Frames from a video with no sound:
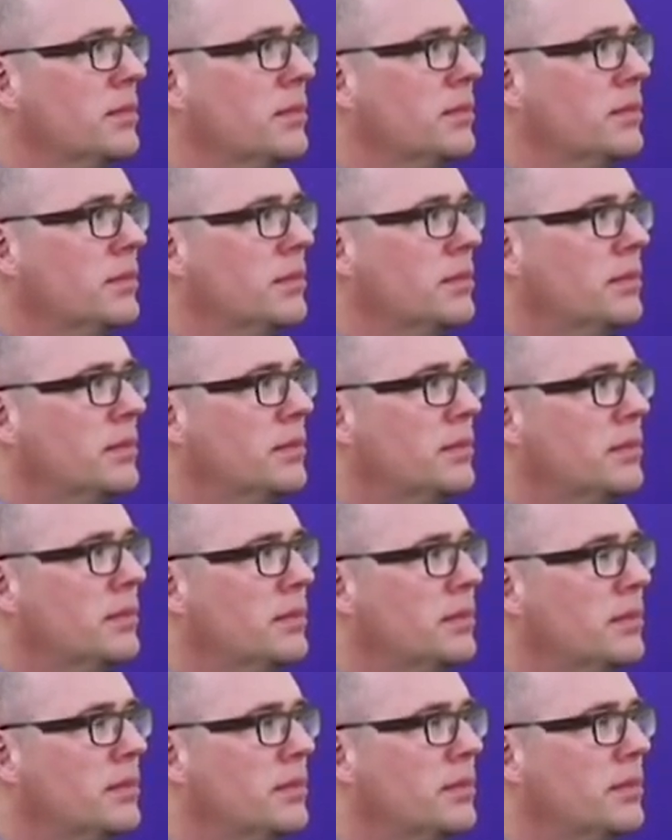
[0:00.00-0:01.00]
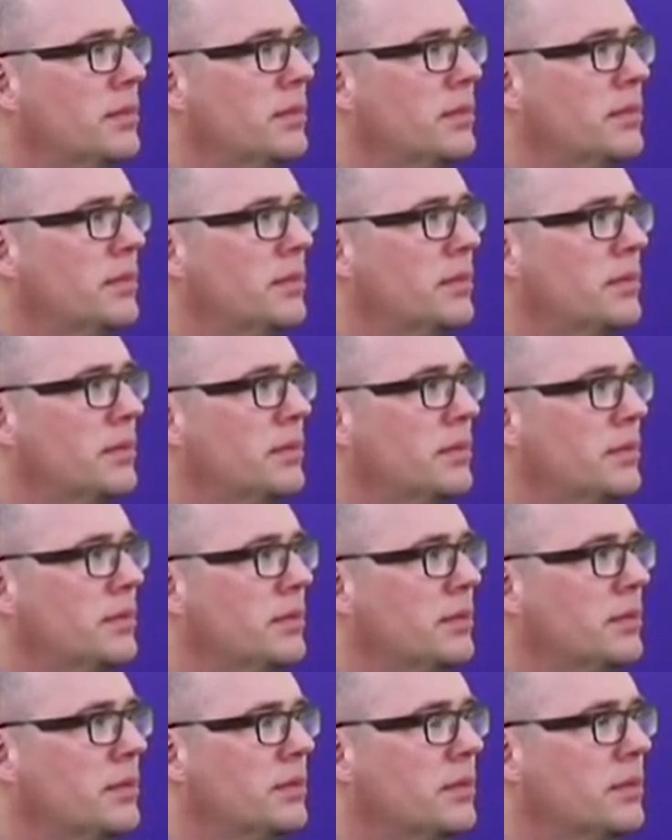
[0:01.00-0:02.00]

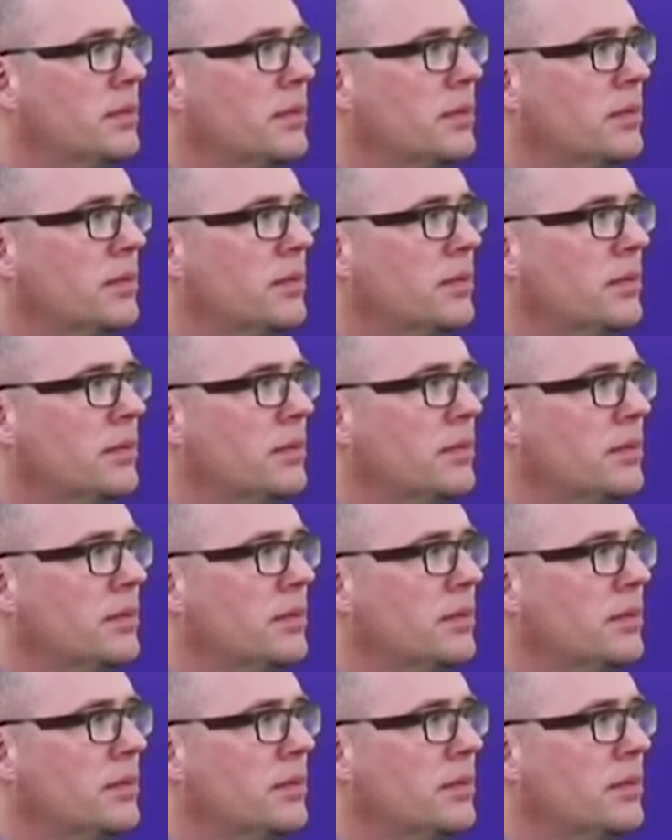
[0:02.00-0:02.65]
(silent)